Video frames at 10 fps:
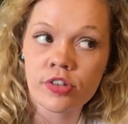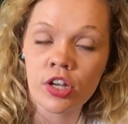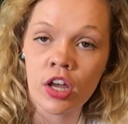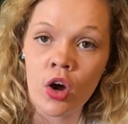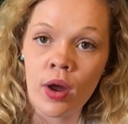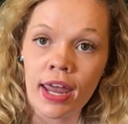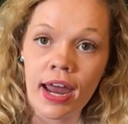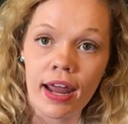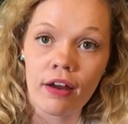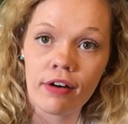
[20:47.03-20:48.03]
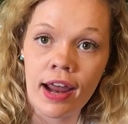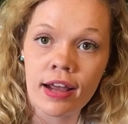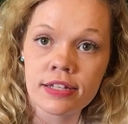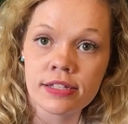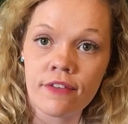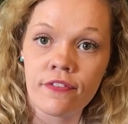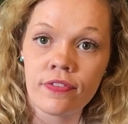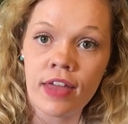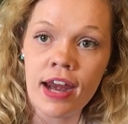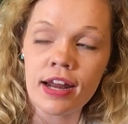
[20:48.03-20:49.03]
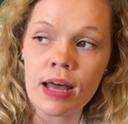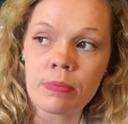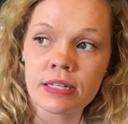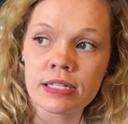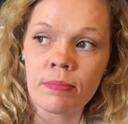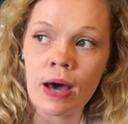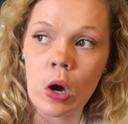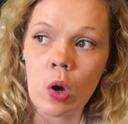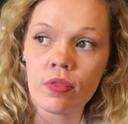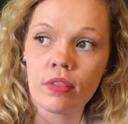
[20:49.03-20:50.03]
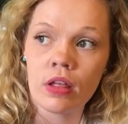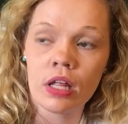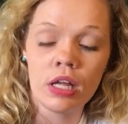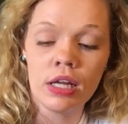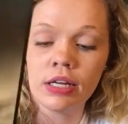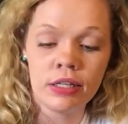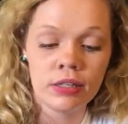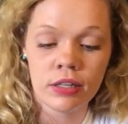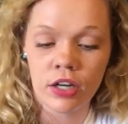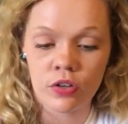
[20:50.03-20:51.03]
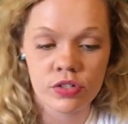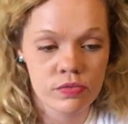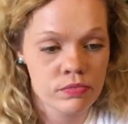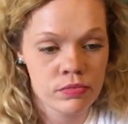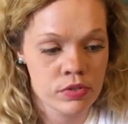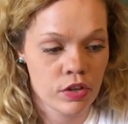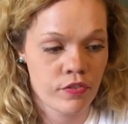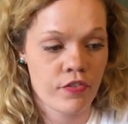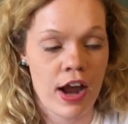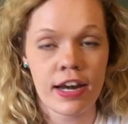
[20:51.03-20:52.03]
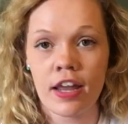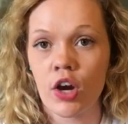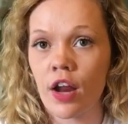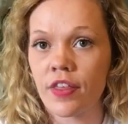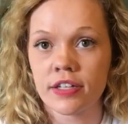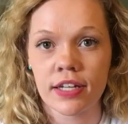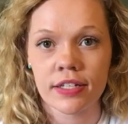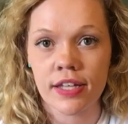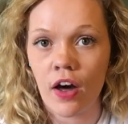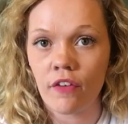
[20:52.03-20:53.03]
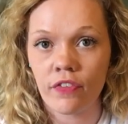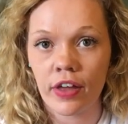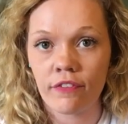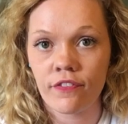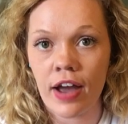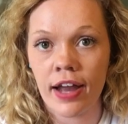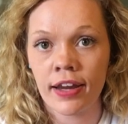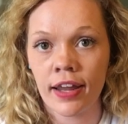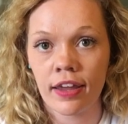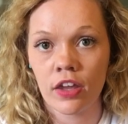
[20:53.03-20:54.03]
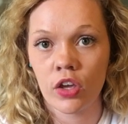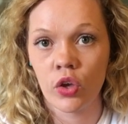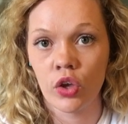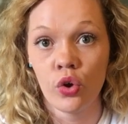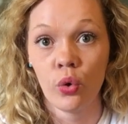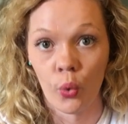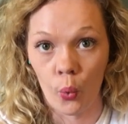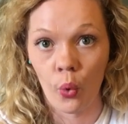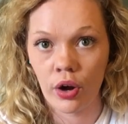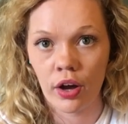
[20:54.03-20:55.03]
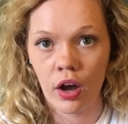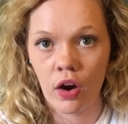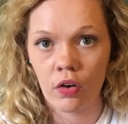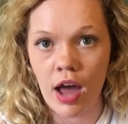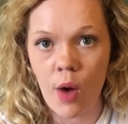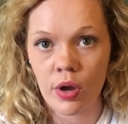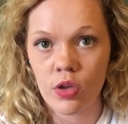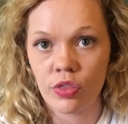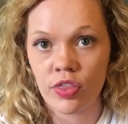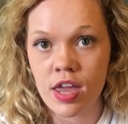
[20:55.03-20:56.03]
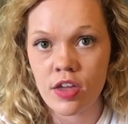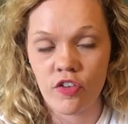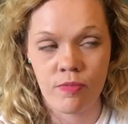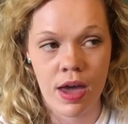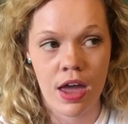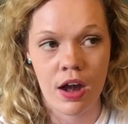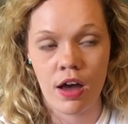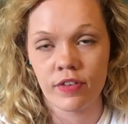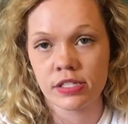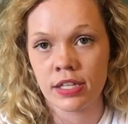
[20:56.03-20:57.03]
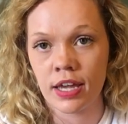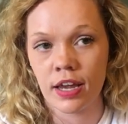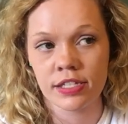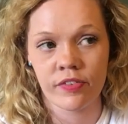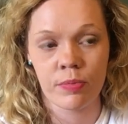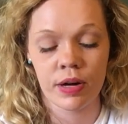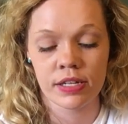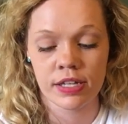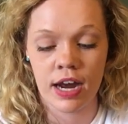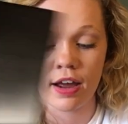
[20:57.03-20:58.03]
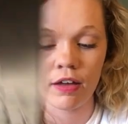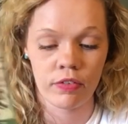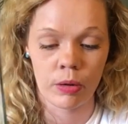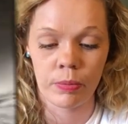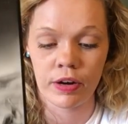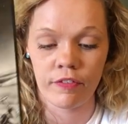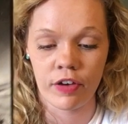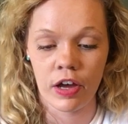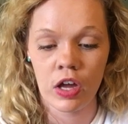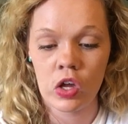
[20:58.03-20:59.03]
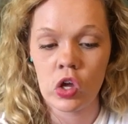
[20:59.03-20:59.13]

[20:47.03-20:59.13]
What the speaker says: to go and get it, right? Because the Eight of Cups is about, you know, finding your authentic self, like finding you, you know, not what you think you've been, obviously, because everybody's got a little bit of a